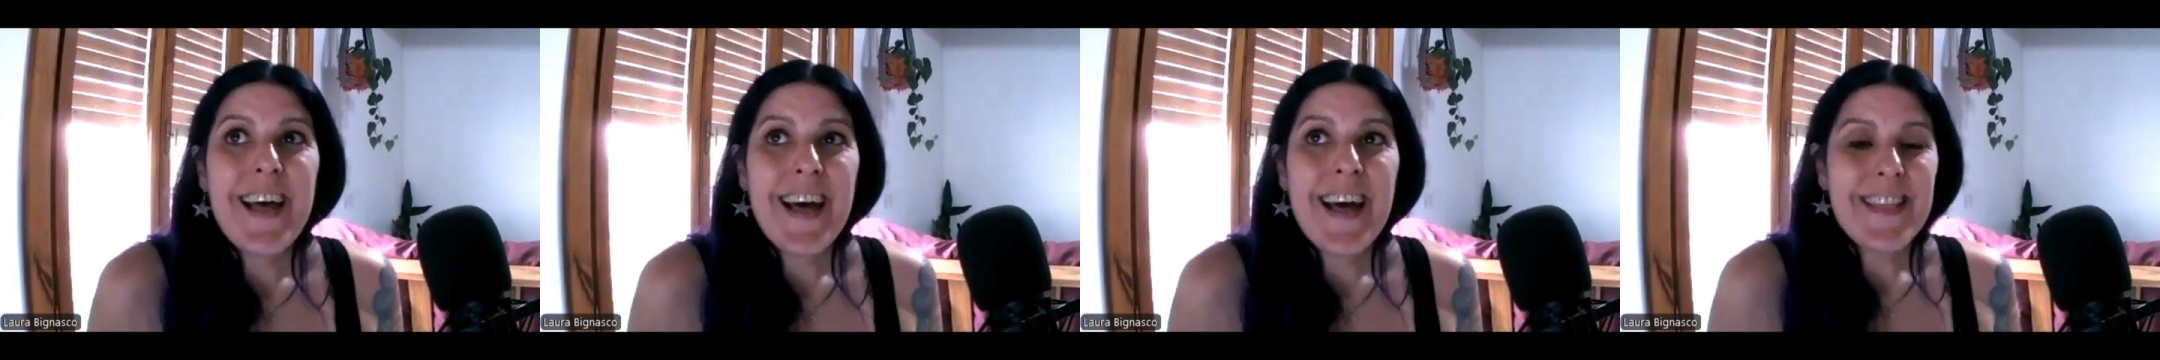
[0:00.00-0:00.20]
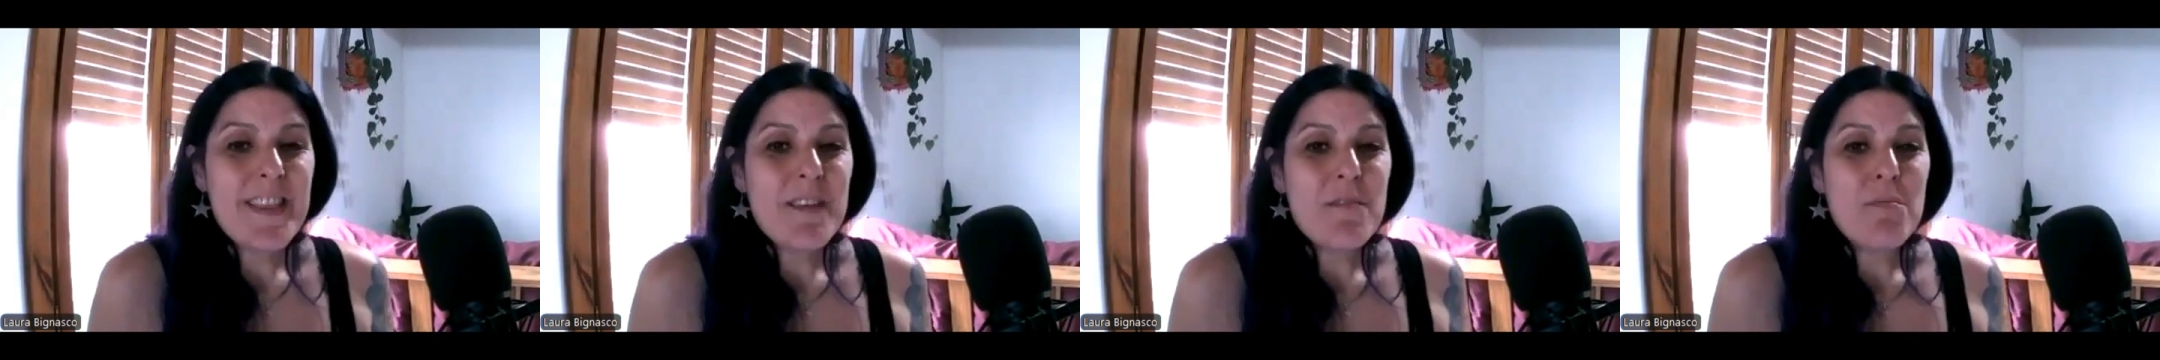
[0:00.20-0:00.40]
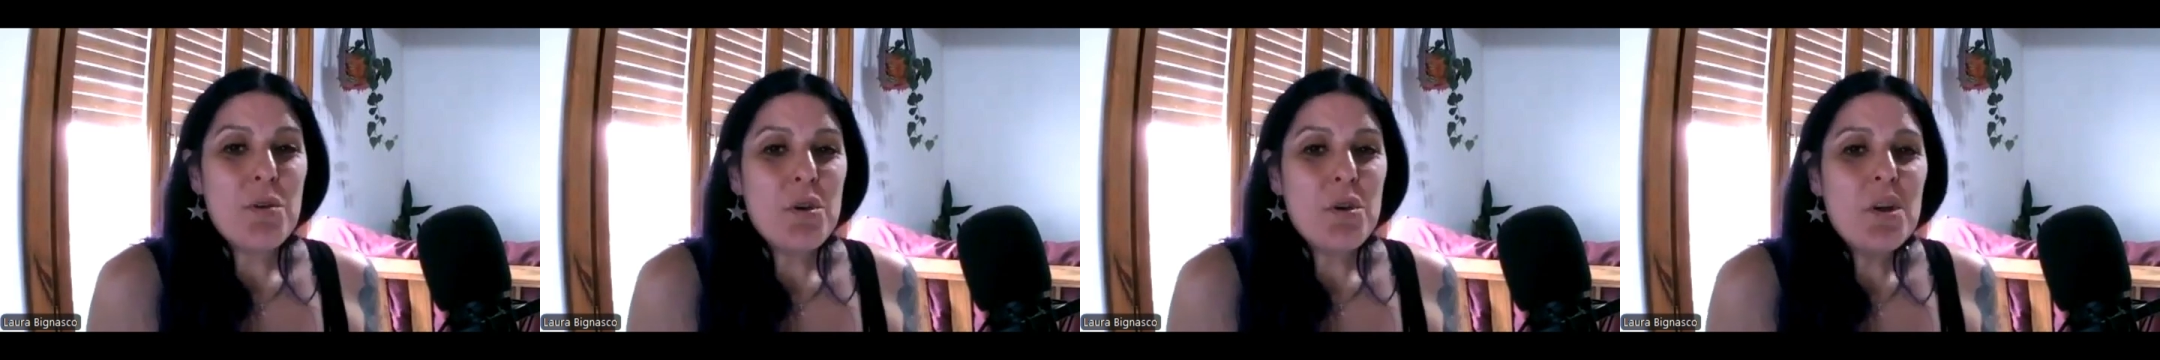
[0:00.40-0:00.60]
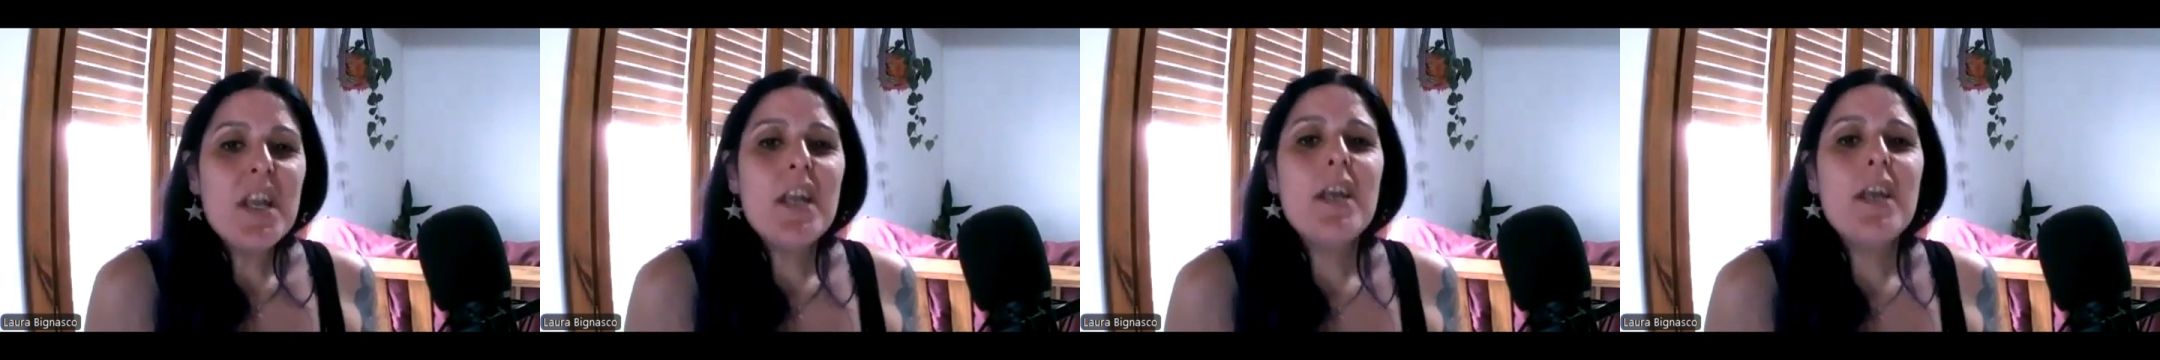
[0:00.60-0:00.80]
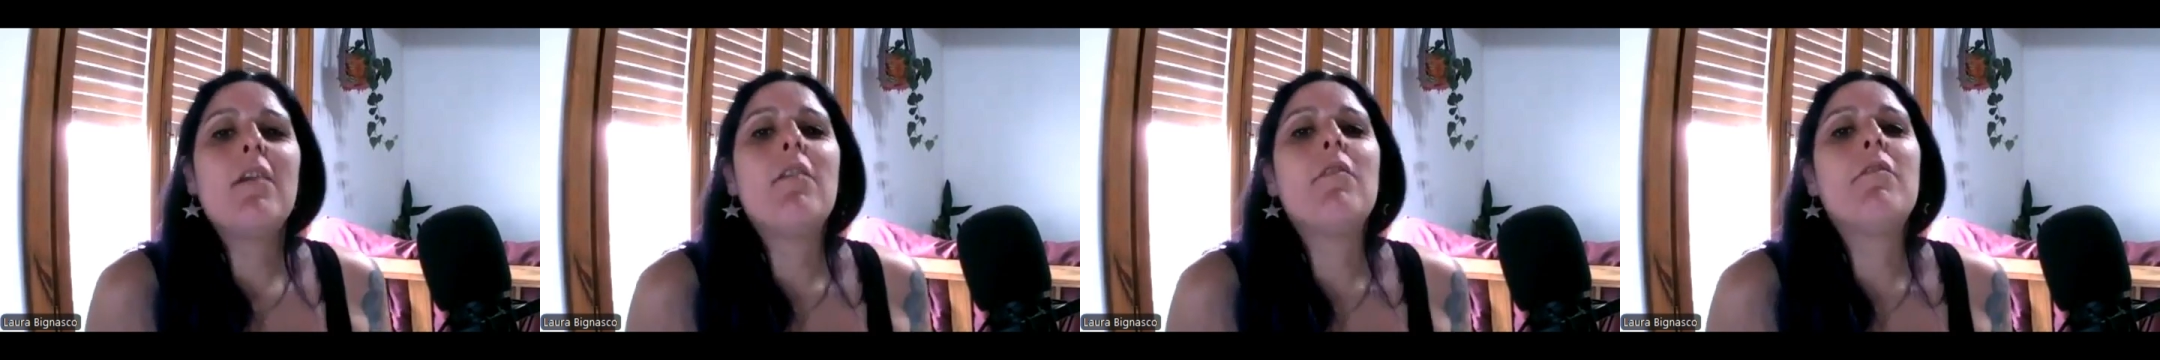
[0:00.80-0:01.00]
And the
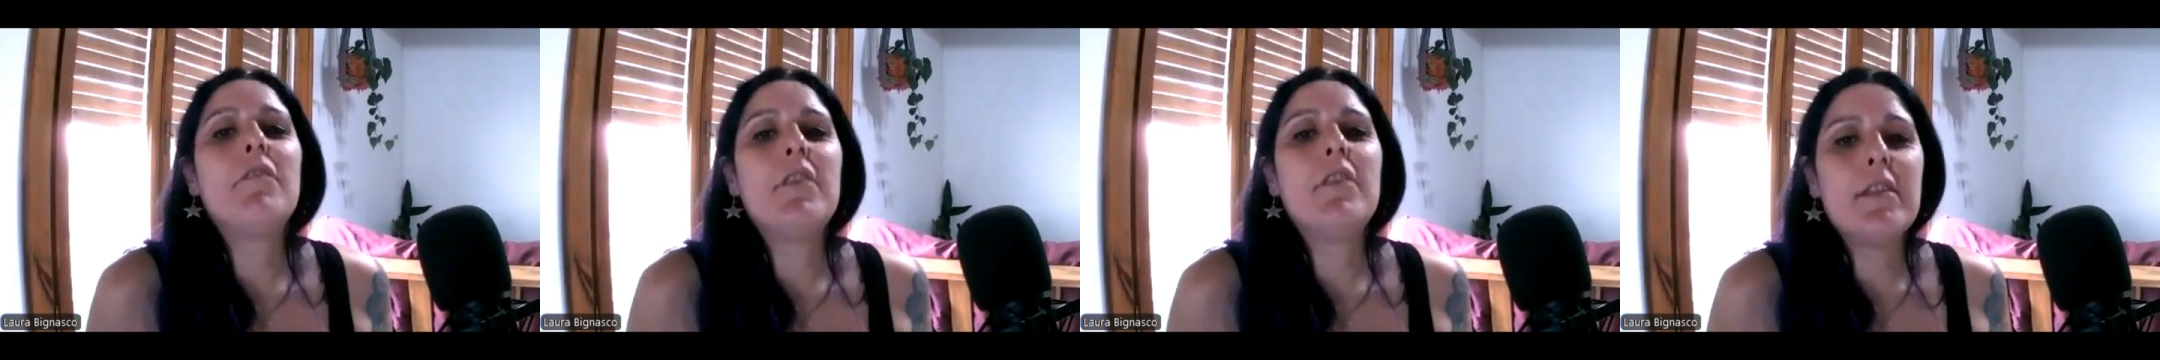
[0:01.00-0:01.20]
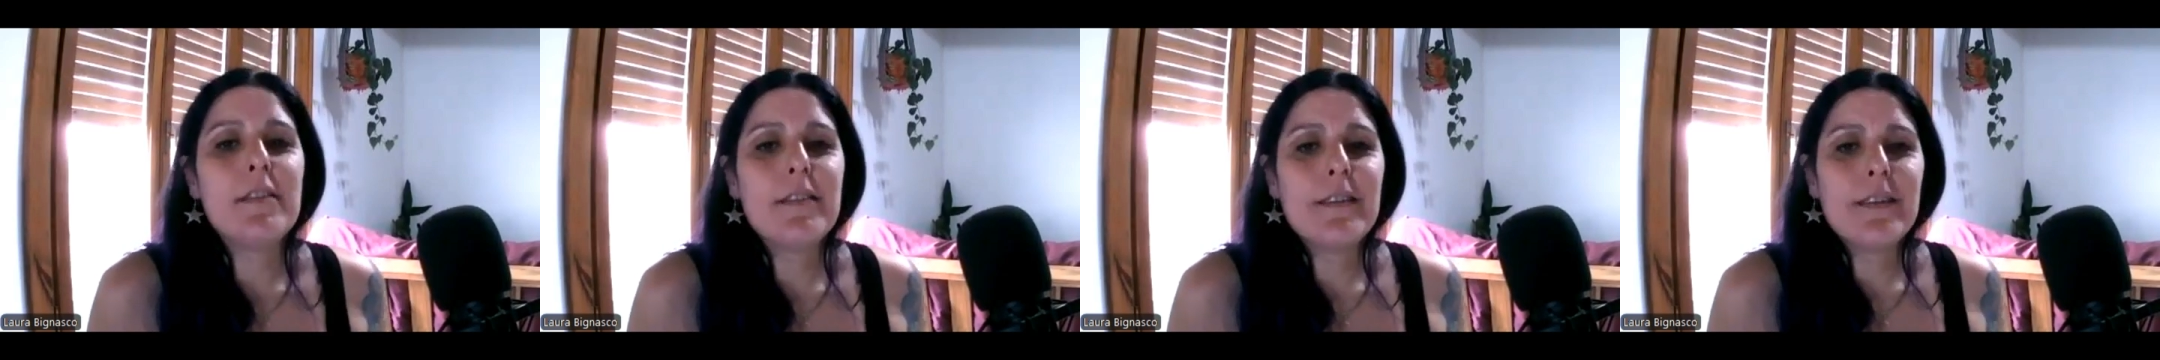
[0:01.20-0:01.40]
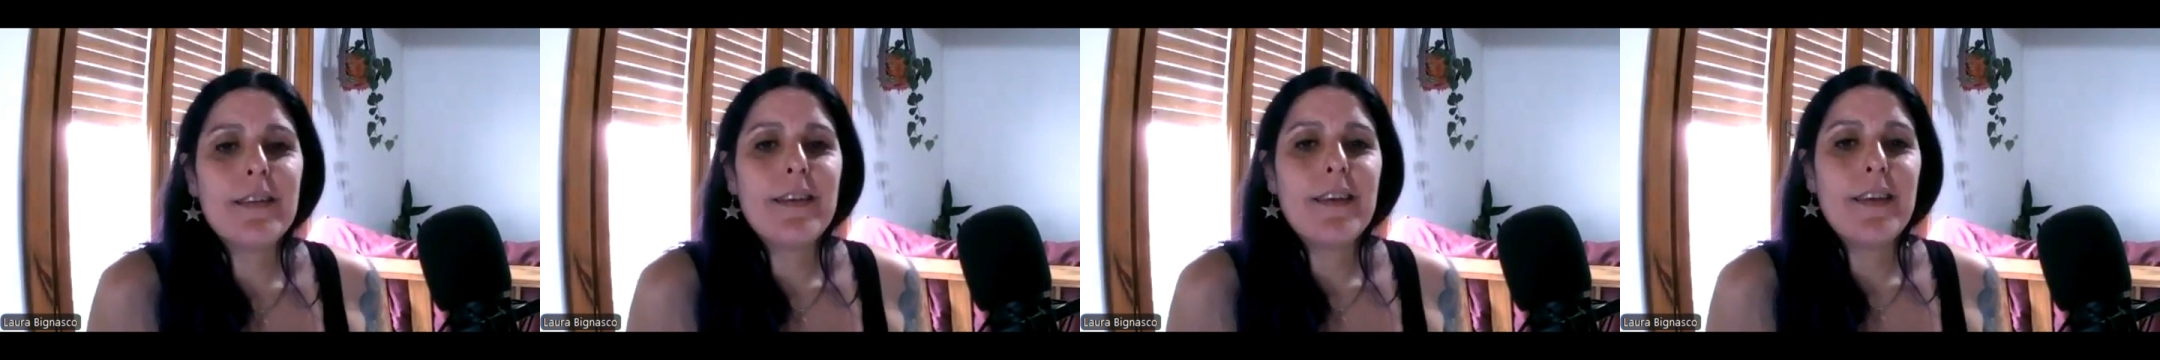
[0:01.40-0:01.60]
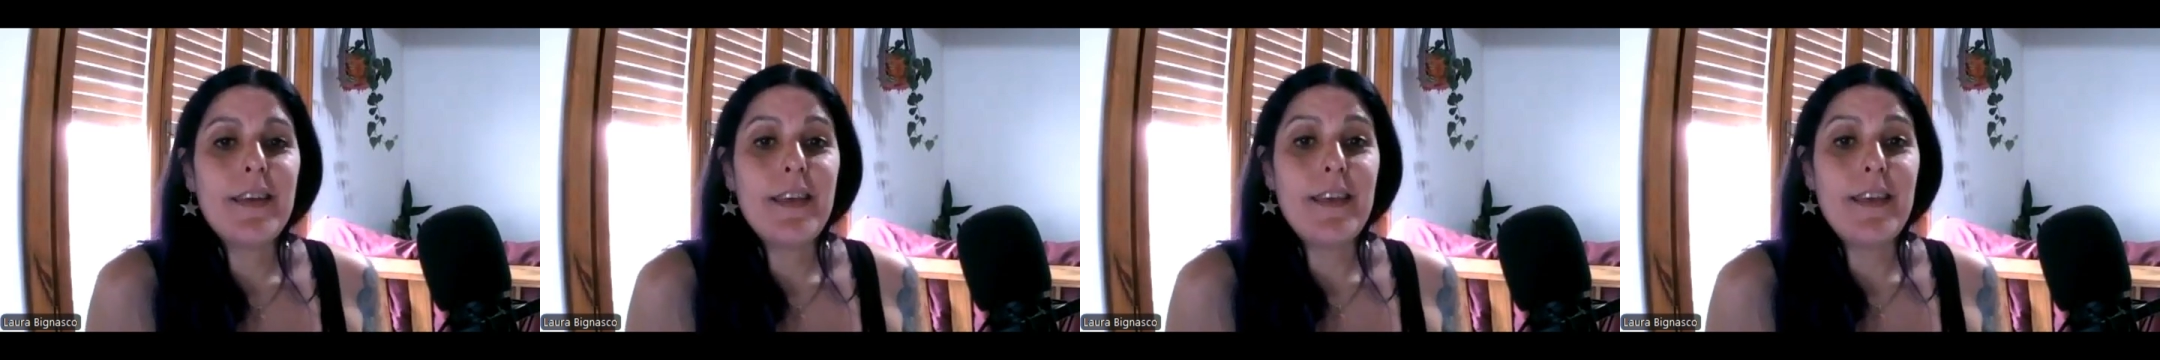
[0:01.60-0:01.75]
beauty of it